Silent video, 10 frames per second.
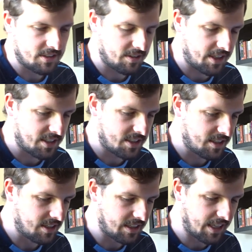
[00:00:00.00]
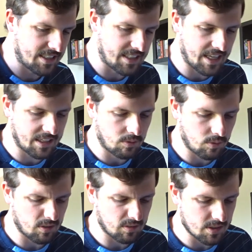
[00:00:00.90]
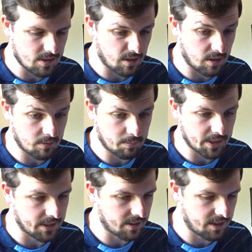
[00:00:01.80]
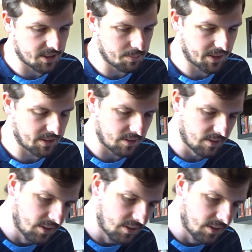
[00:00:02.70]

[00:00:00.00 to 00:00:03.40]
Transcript: So that's that's that. Oh, this is a lot bigger than I expected.